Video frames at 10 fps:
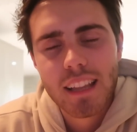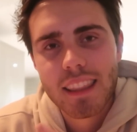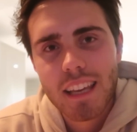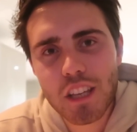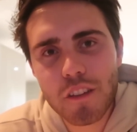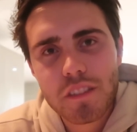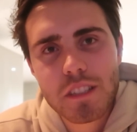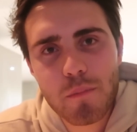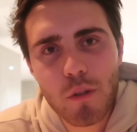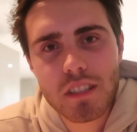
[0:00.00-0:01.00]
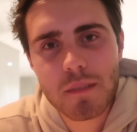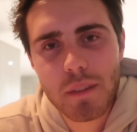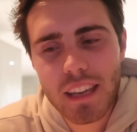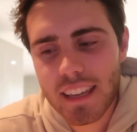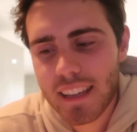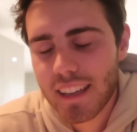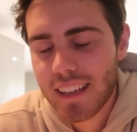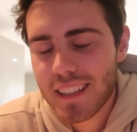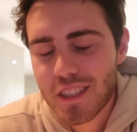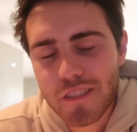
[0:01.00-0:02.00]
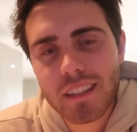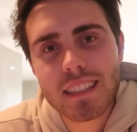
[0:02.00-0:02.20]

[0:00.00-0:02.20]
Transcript: Thank you for supporting me during